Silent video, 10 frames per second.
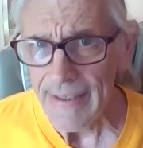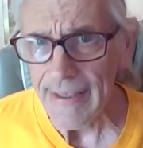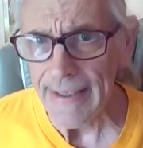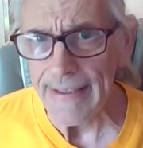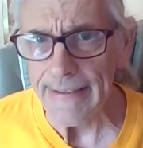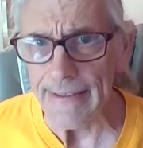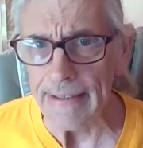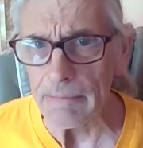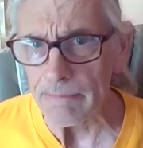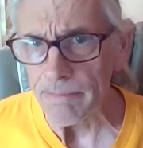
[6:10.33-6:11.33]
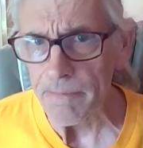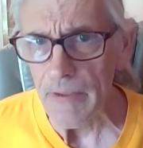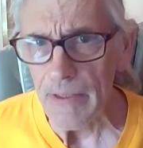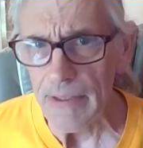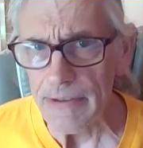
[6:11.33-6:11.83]
And
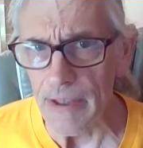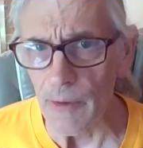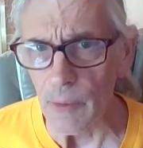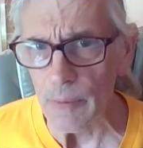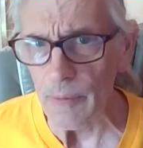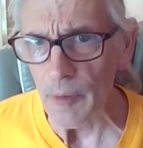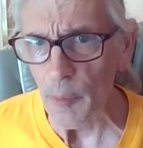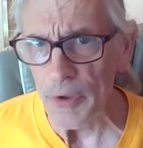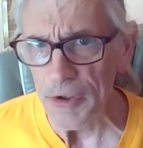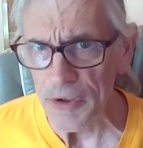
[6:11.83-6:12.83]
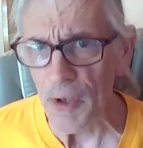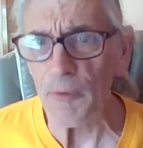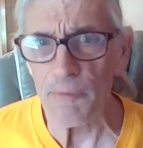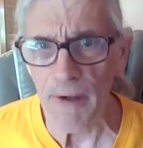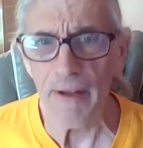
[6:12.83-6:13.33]
so when you
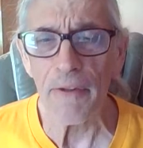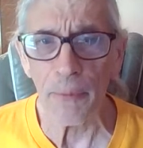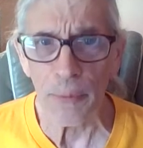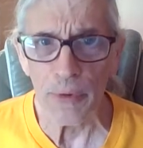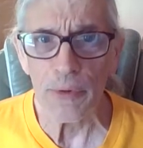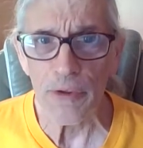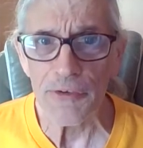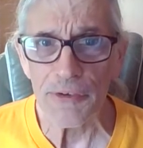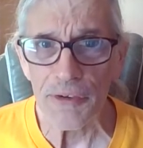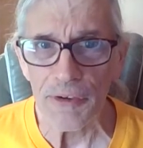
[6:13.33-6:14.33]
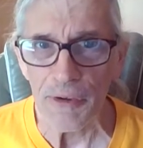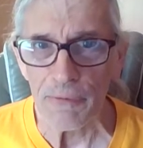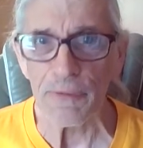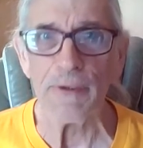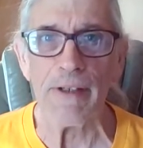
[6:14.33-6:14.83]
don't follow the rules, you
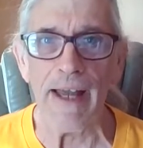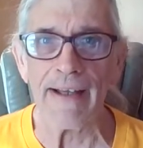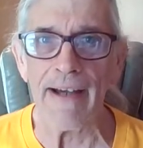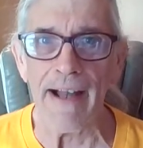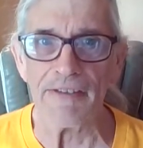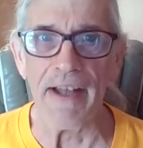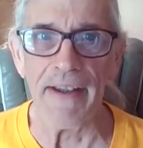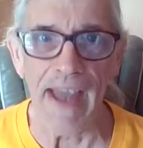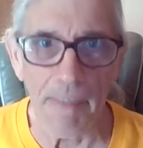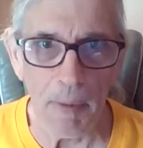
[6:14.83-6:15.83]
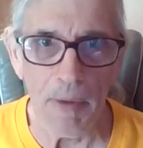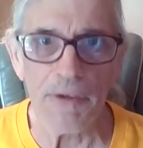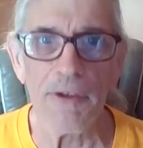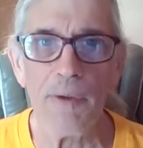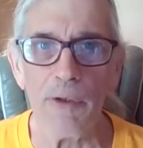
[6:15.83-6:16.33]
feel like God's not happy with you.